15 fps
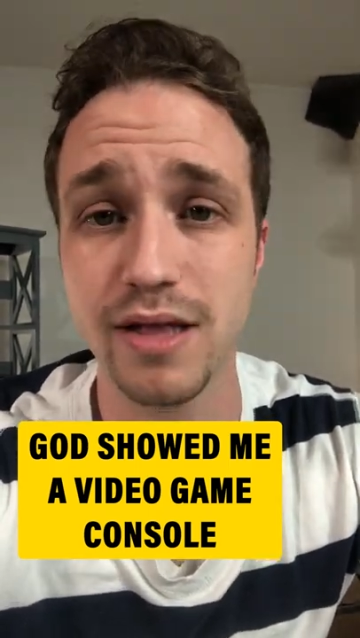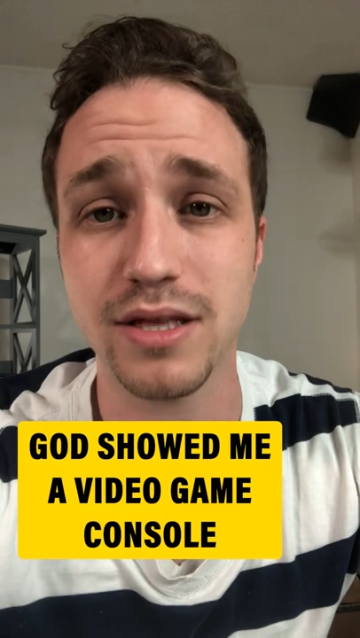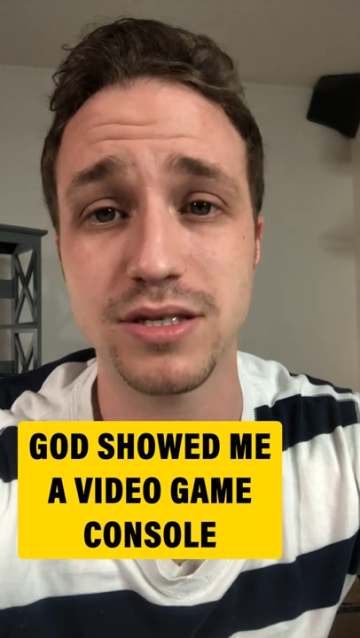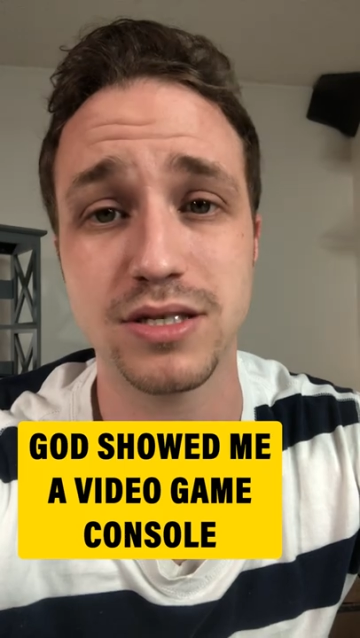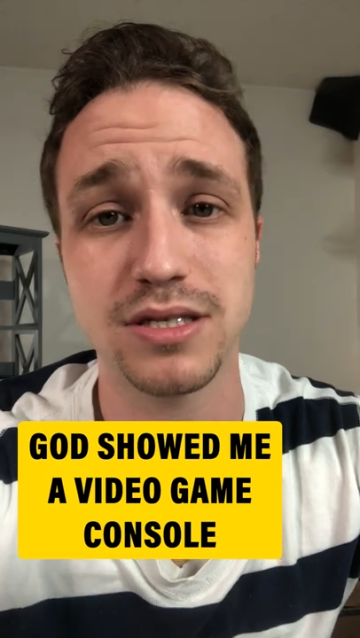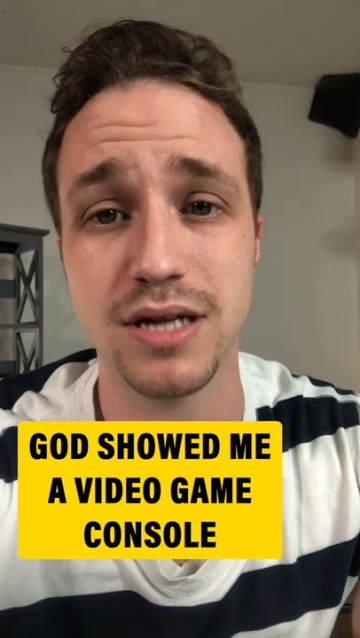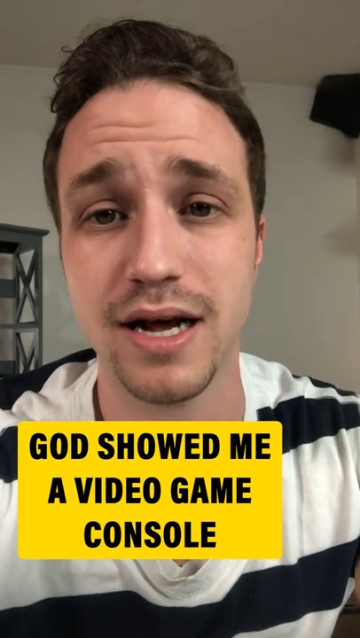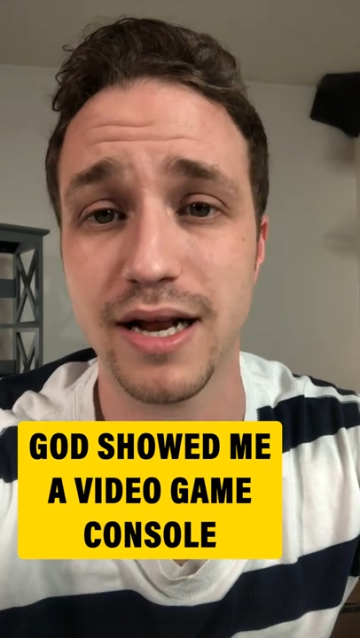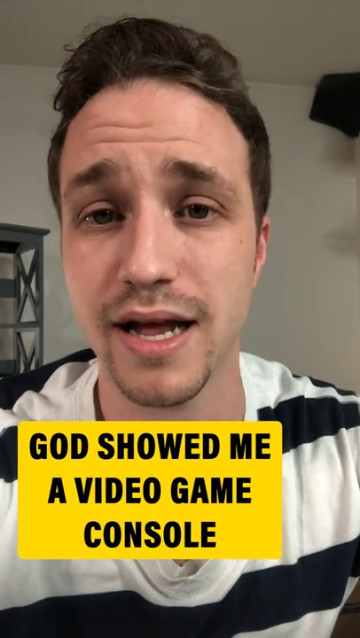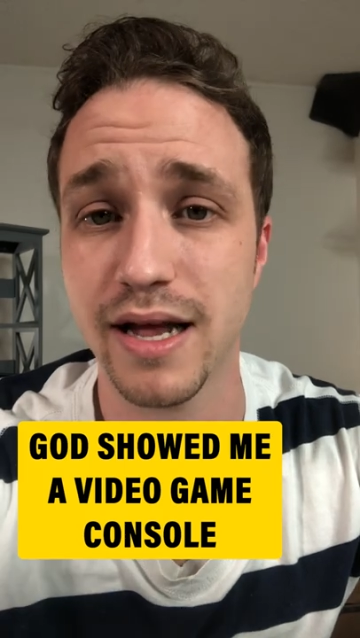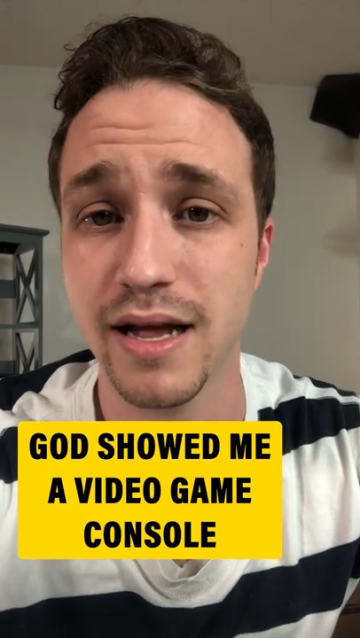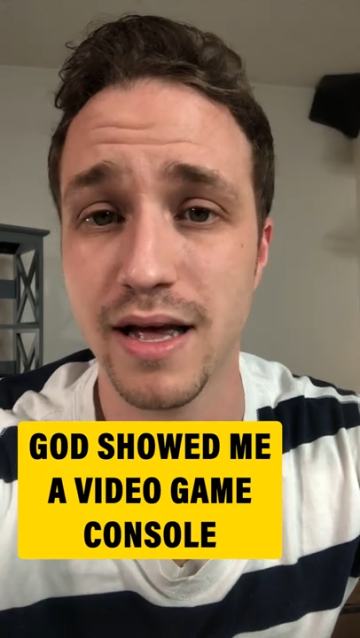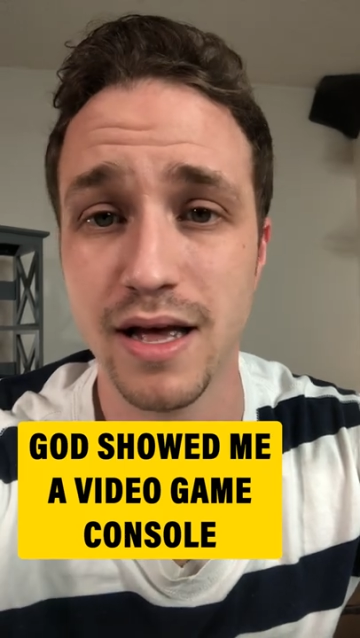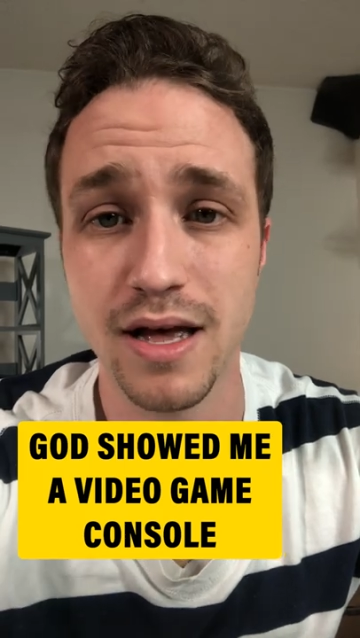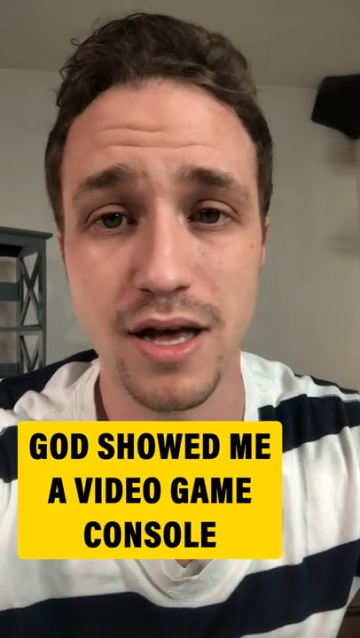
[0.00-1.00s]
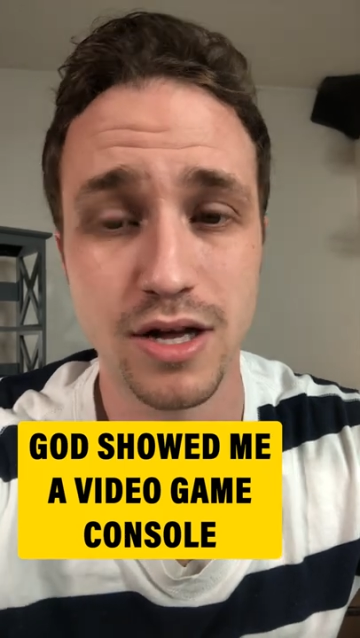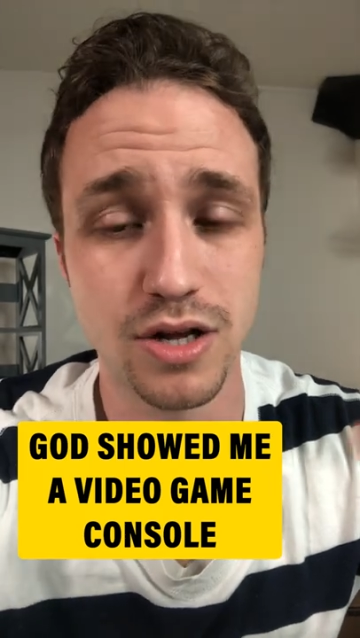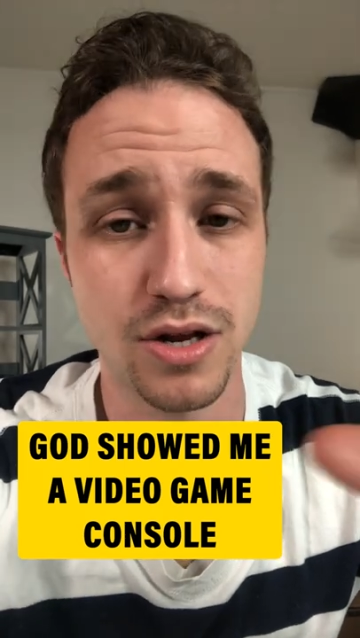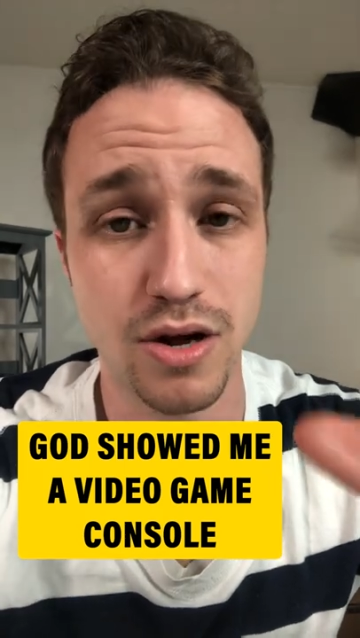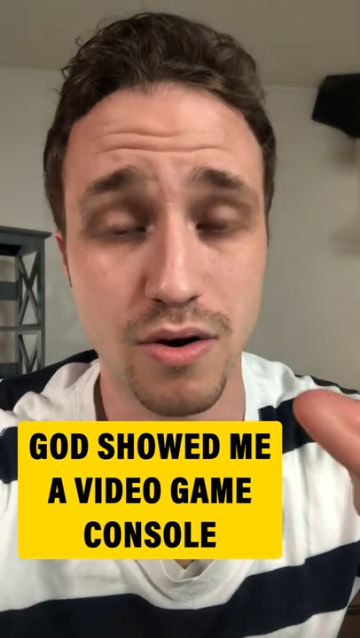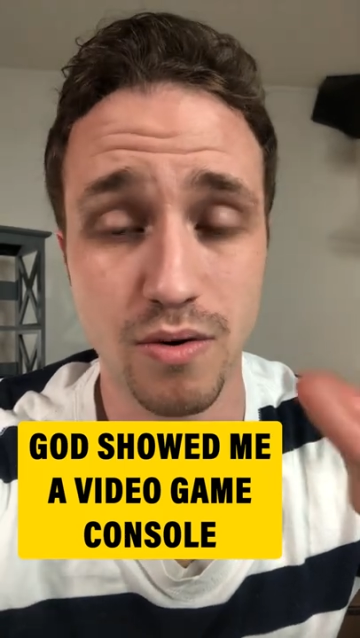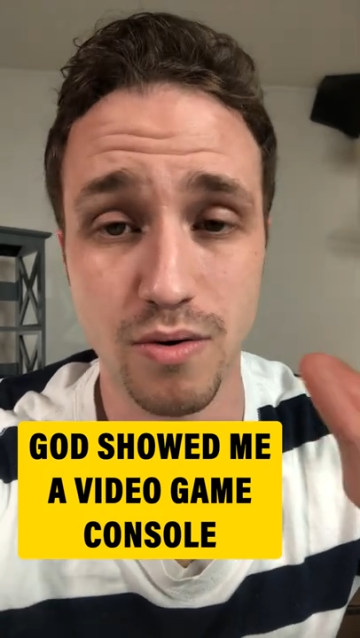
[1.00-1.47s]
This is not a, you
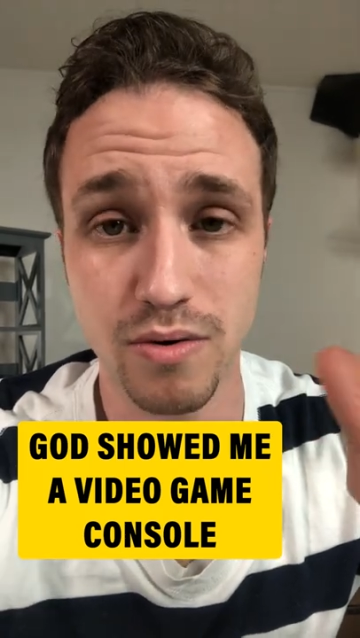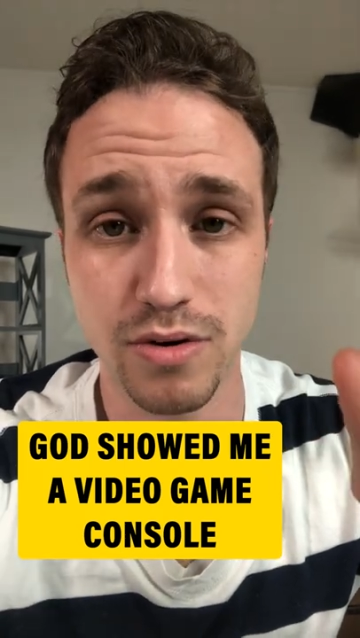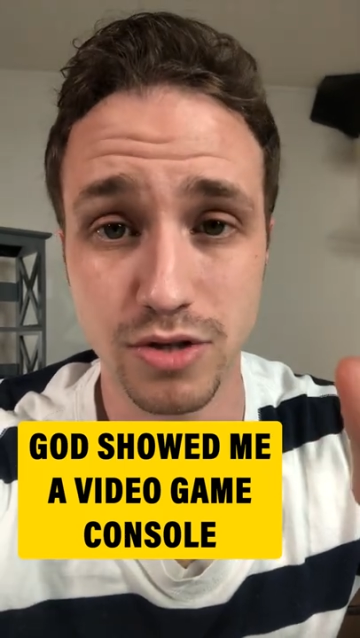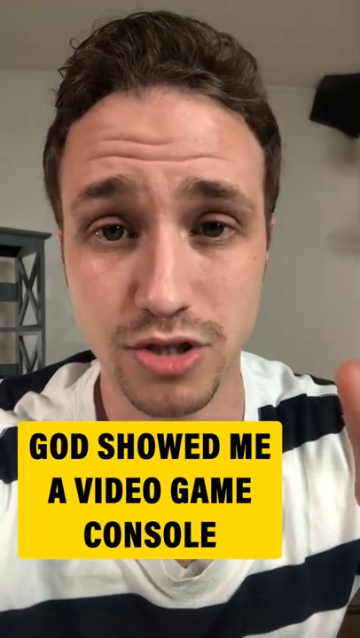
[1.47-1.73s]
know,